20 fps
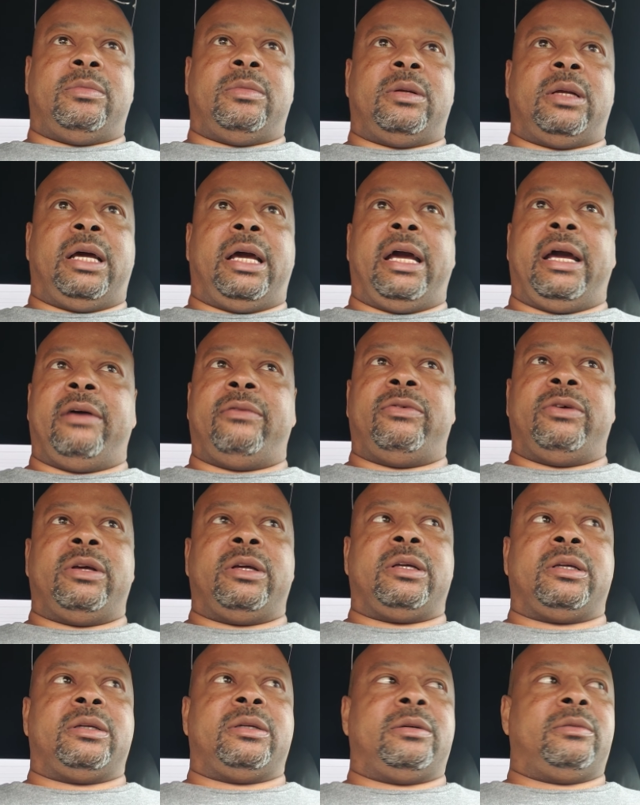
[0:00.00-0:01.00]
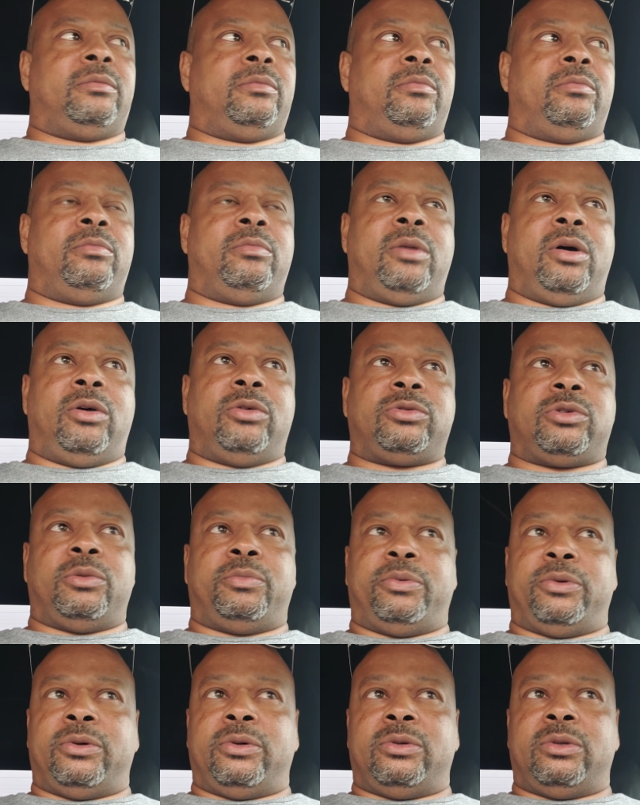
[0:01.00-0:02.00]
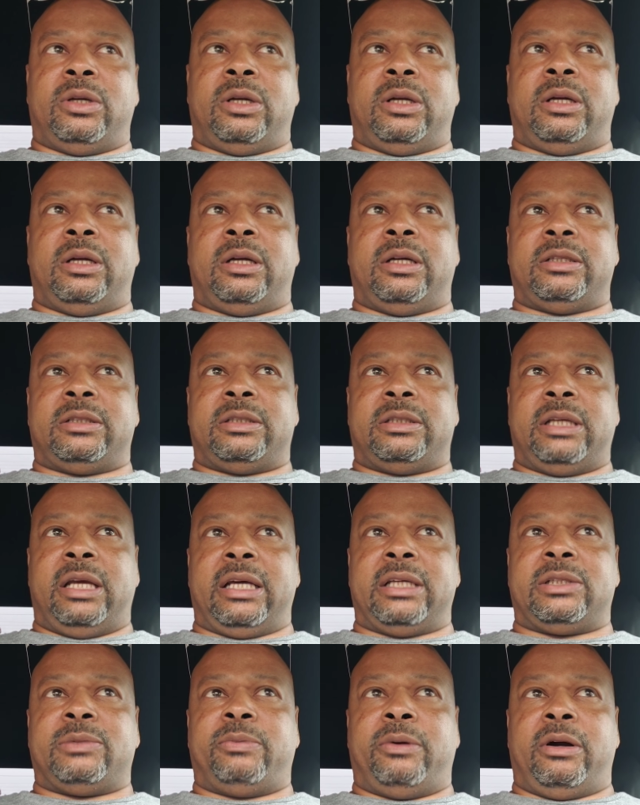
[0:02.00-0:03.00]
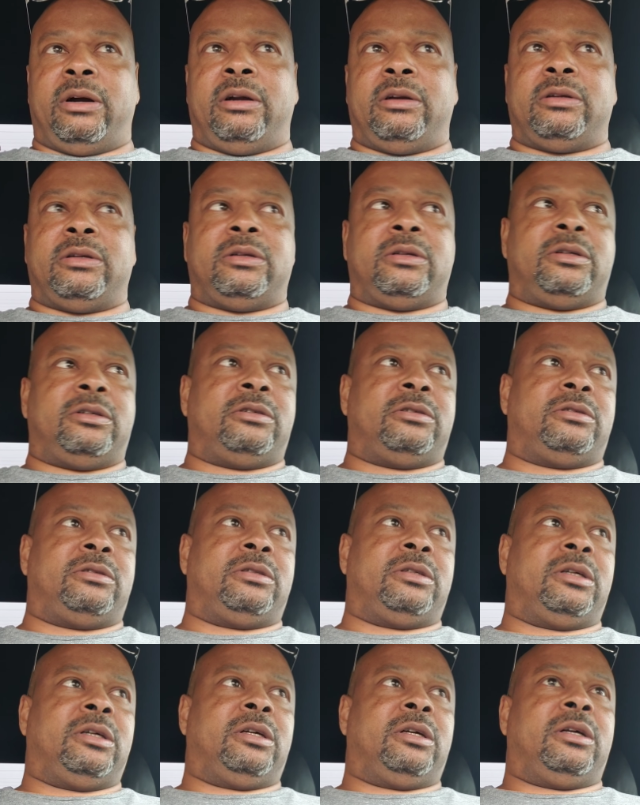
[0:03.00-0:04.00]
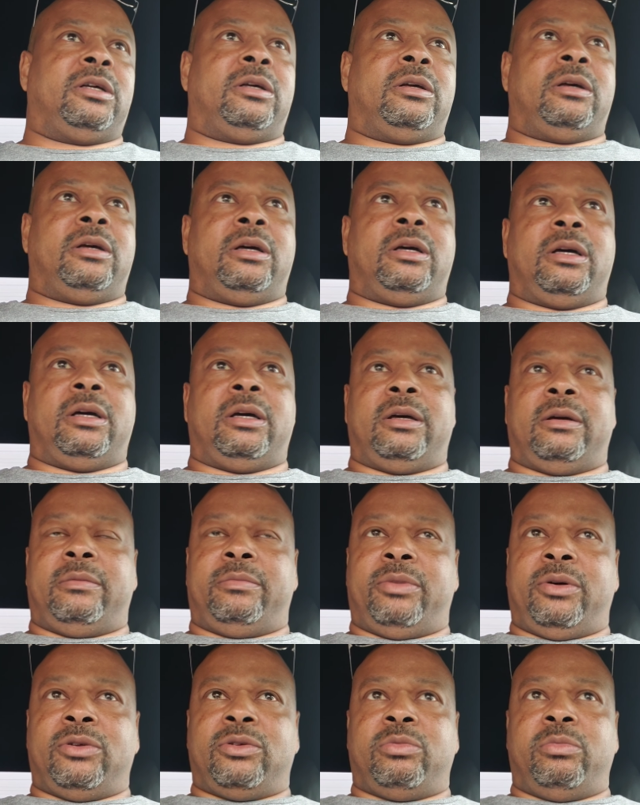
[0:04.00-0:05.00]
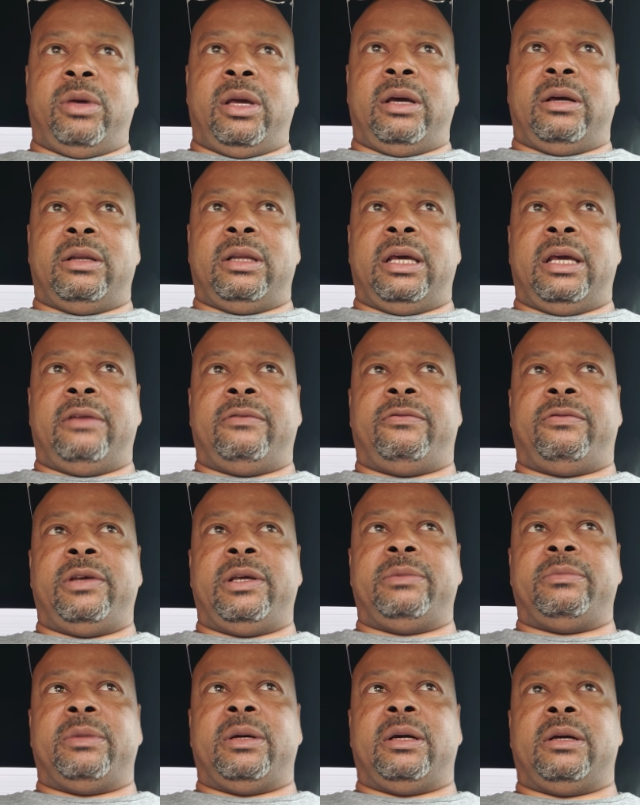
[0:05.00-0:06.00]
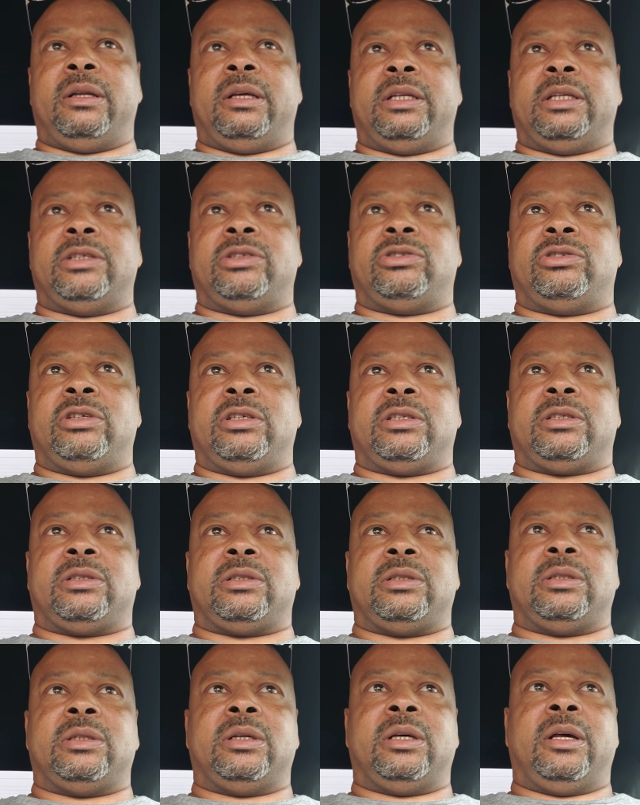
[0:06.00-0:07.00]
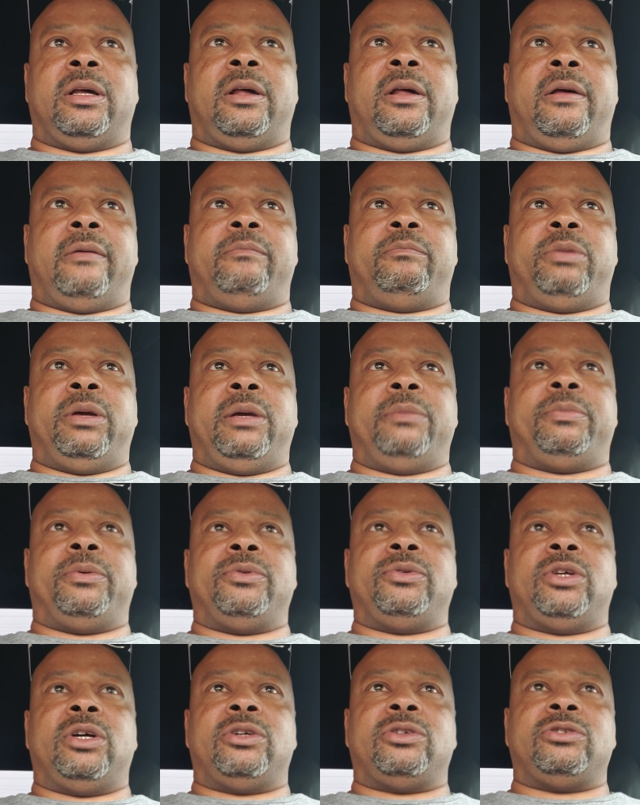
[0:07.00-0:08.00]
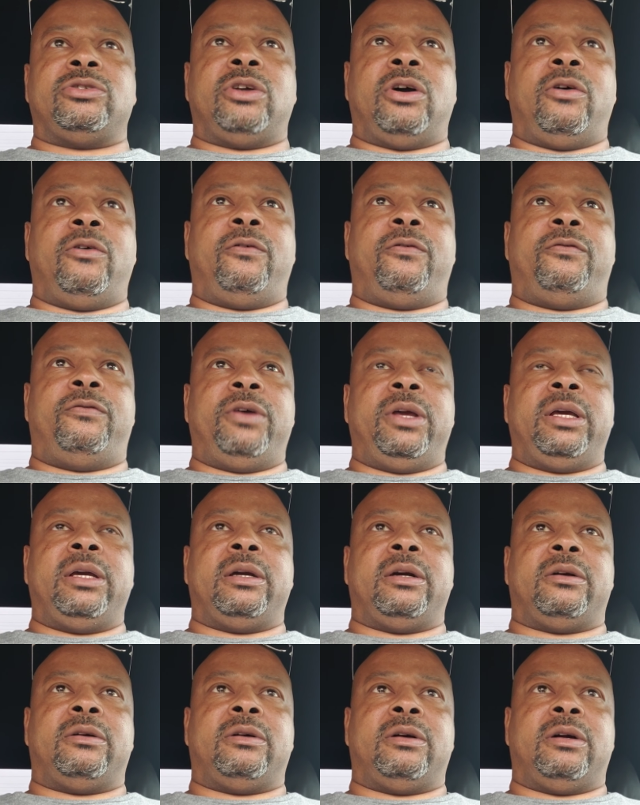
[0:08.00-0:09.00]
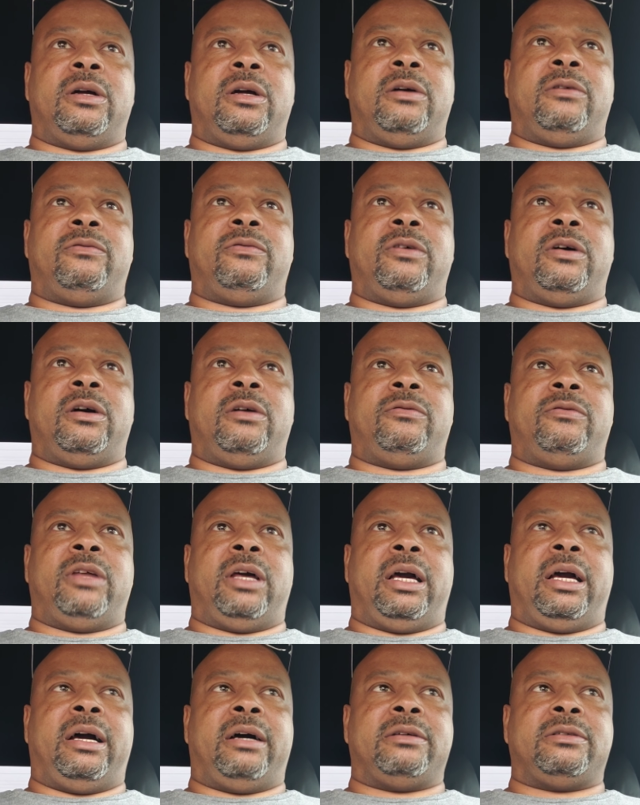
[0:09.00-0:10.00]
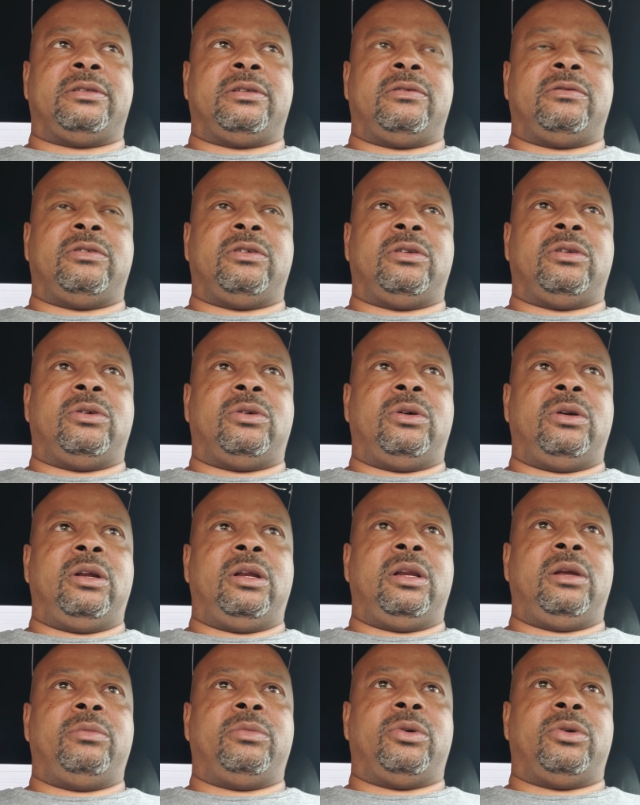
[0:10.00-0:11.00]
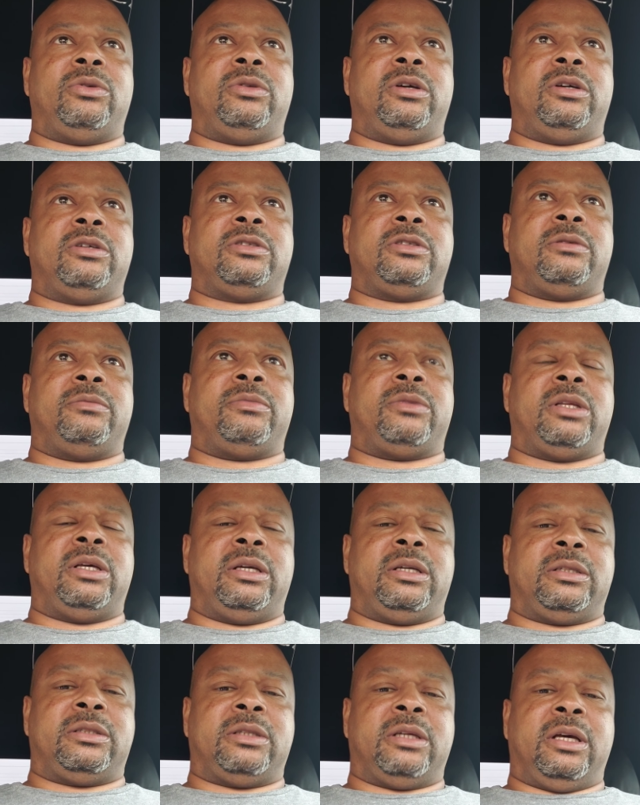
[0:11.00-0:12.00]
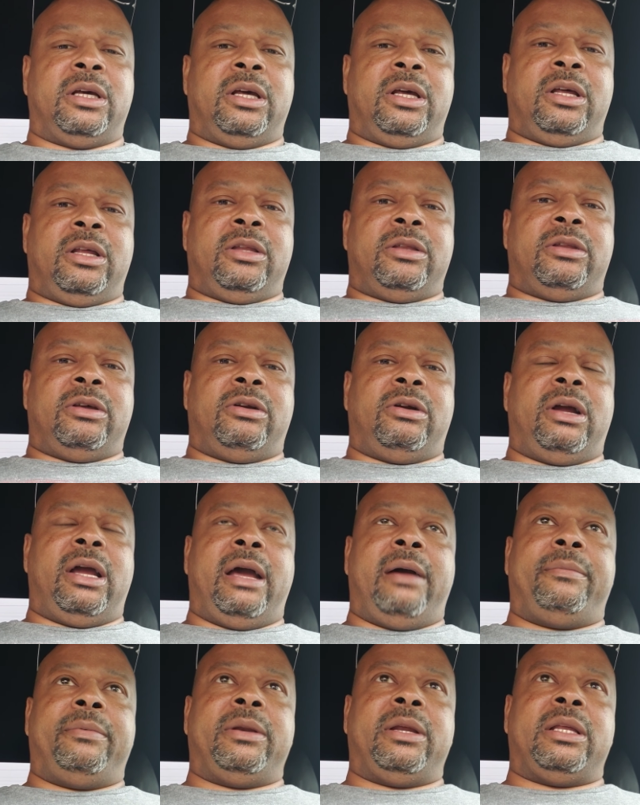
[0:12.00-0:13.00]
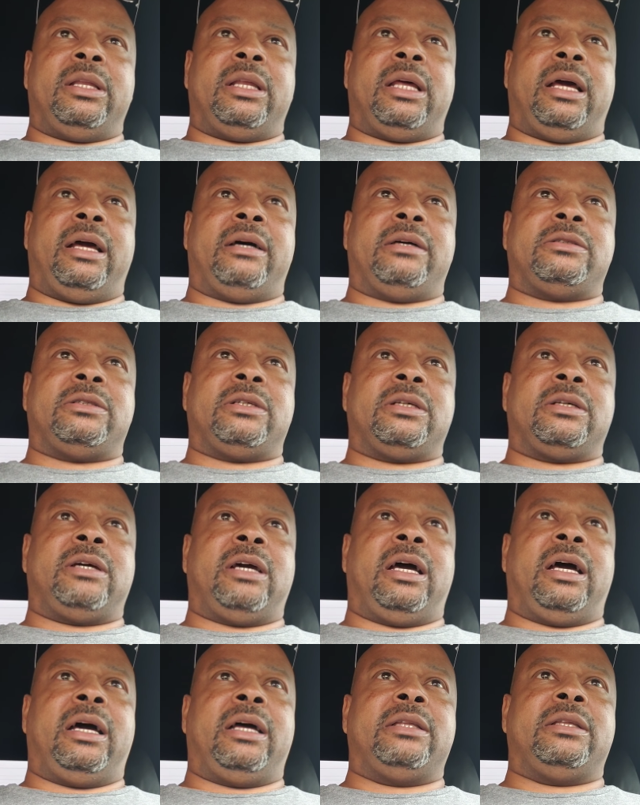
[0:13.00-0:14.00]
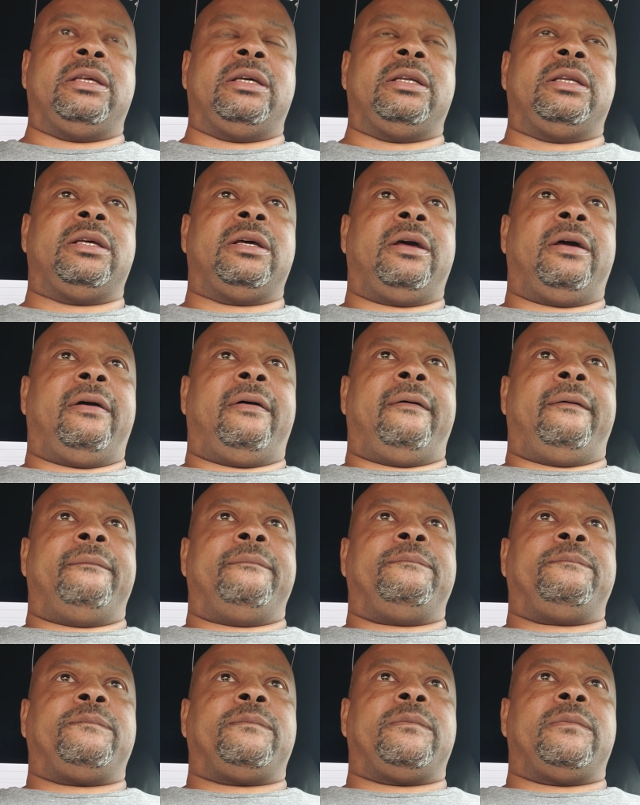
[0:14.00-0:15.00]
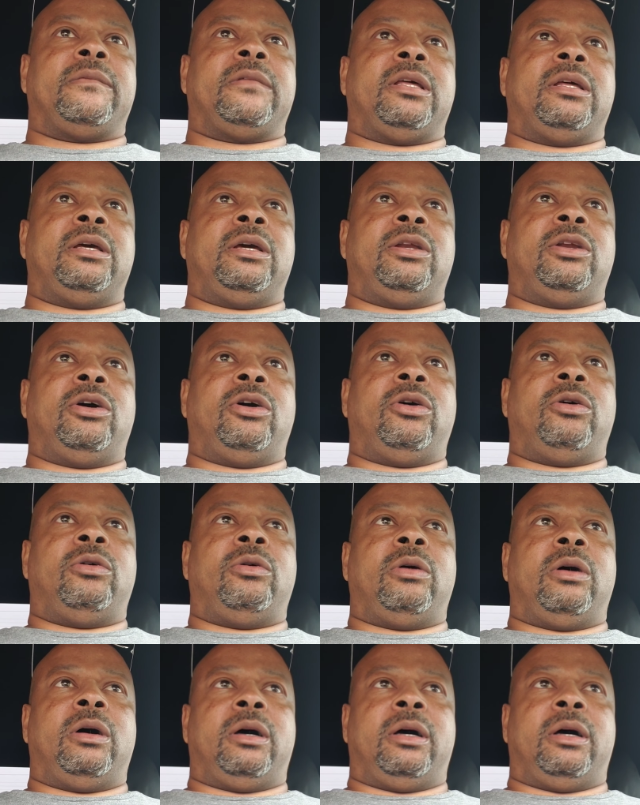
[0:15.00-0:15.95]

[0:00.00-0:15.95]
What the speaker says: having multiple sex partners, both male and female, and it's just people, there's no fear of the house of the Lord anymore. There's some things that are happening in the house of God that, you know,